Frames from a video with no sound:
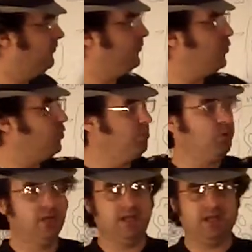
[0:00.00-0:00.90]
focal
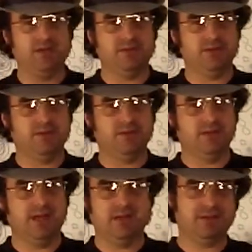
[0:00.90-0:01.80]
point
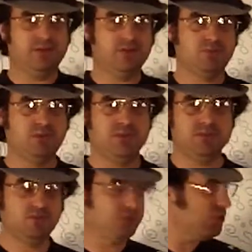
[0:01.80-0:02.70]
out there in
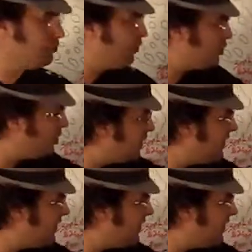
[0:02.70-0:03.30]
space, which is pushing